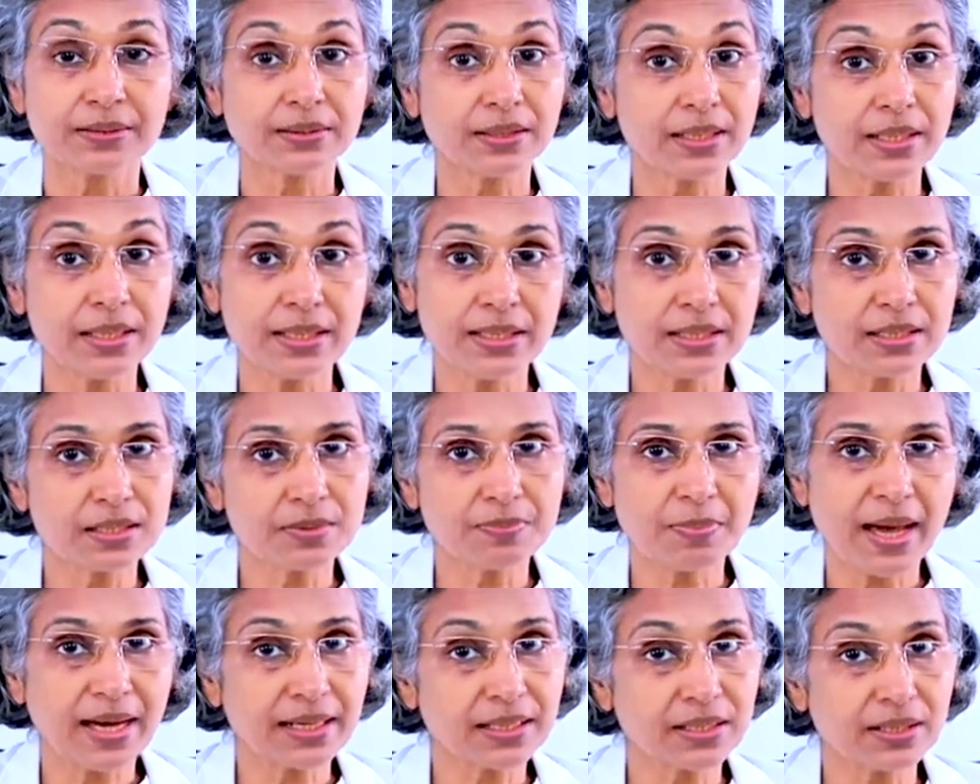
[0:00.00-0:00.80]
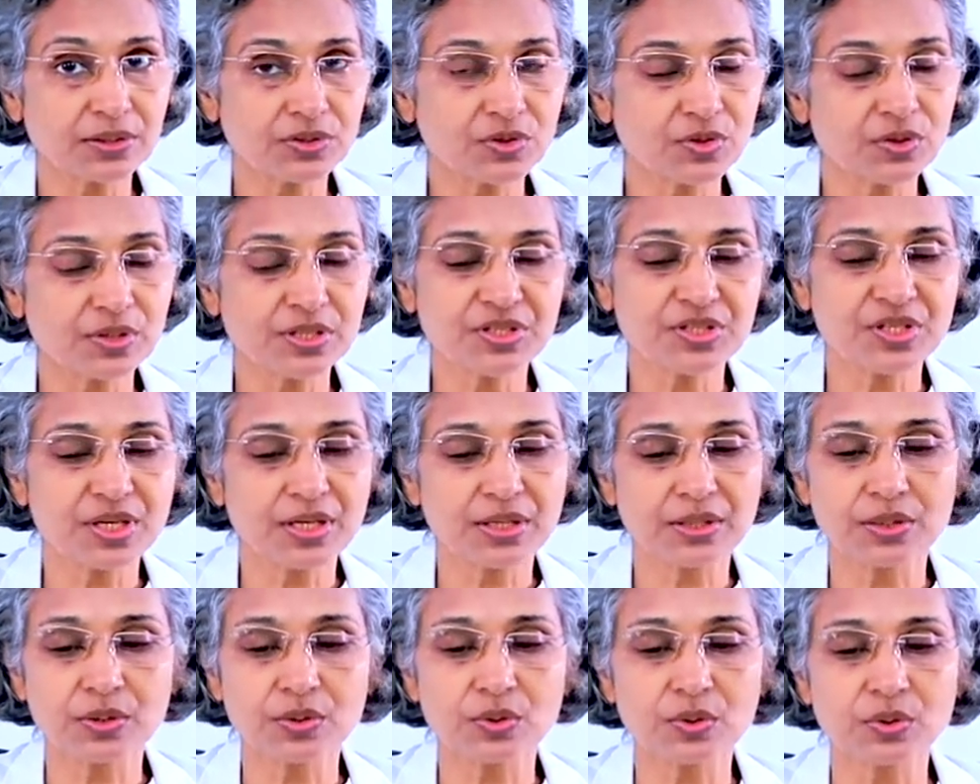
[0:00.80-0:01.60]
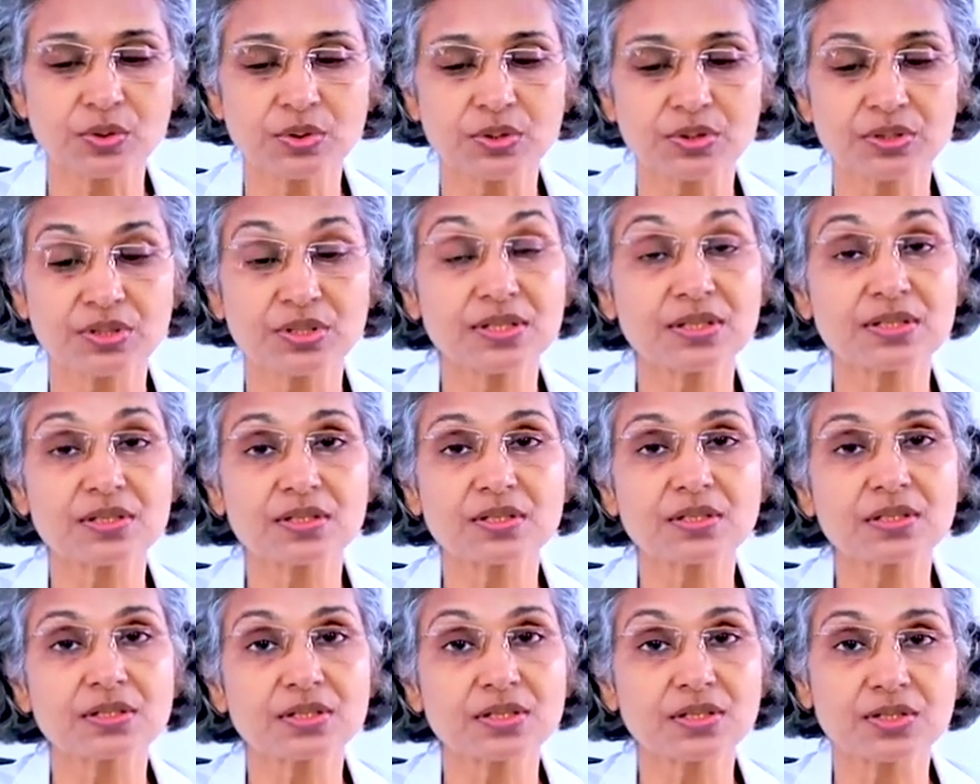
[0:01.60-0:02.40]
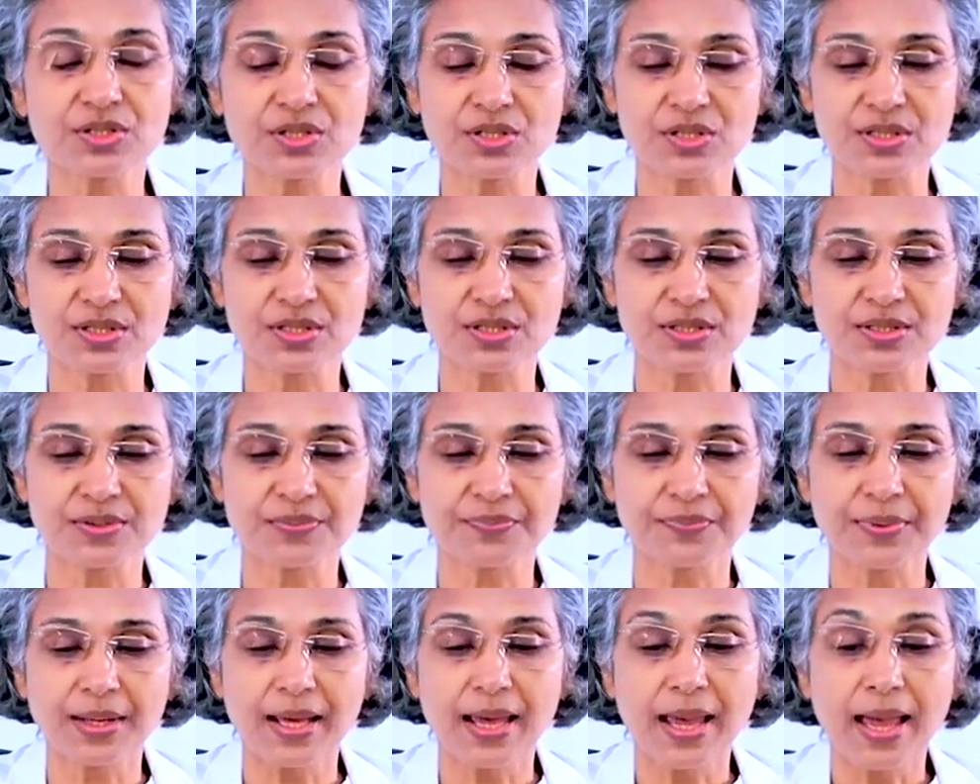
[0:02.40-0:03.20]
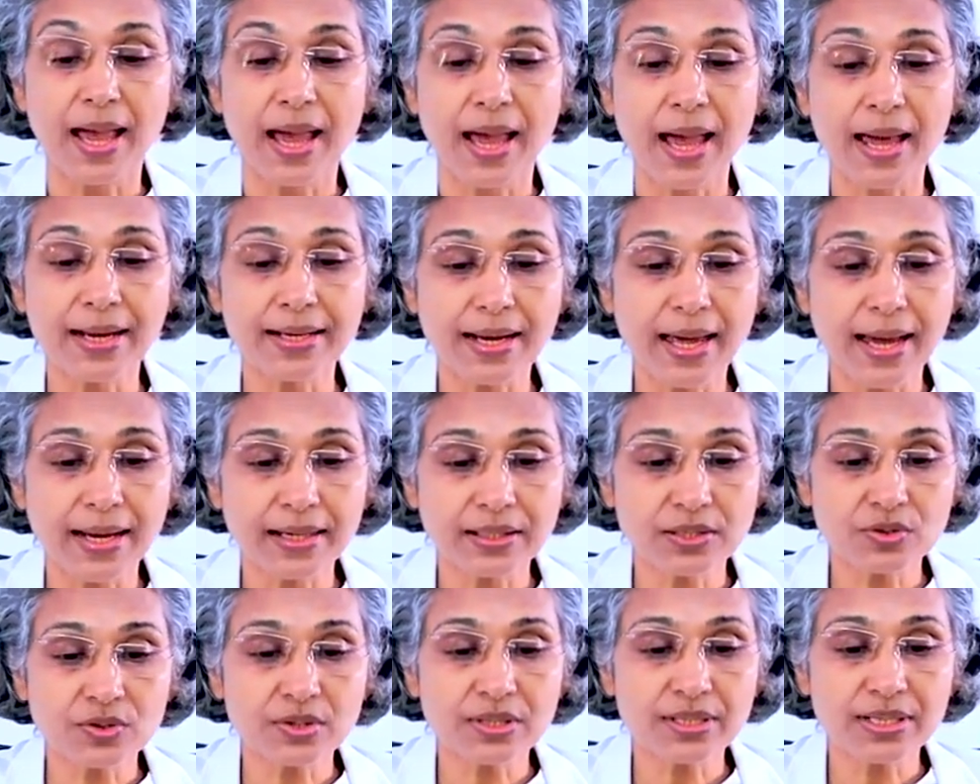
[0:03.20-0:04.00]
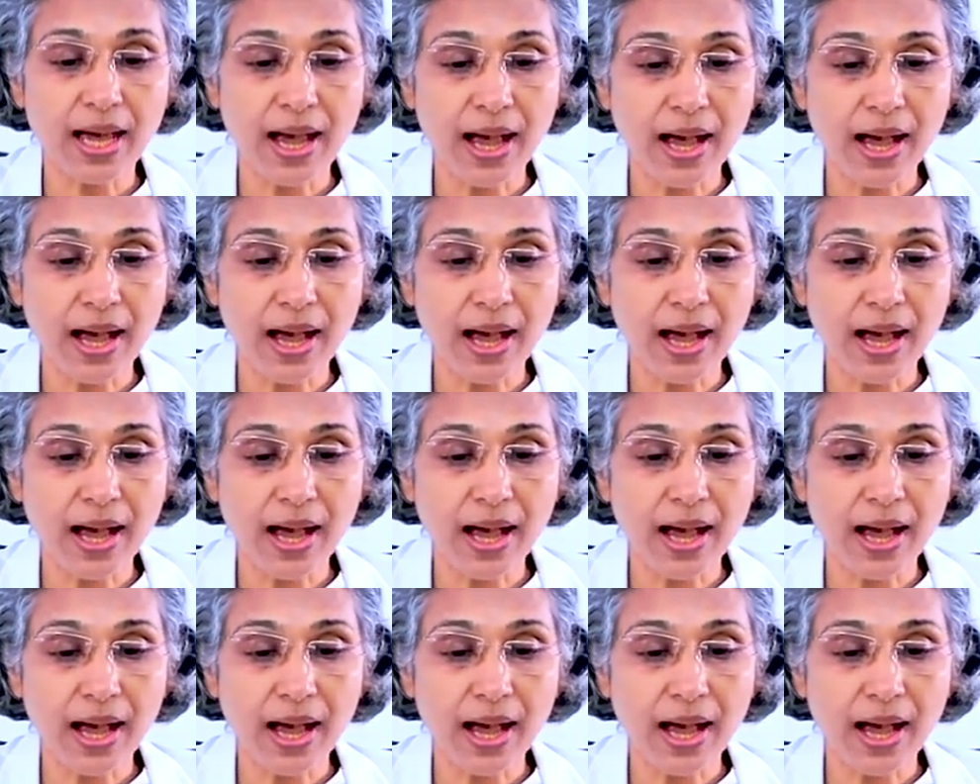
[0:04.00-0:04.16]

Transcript: 3 years back actually she undergone these surgeries, and actually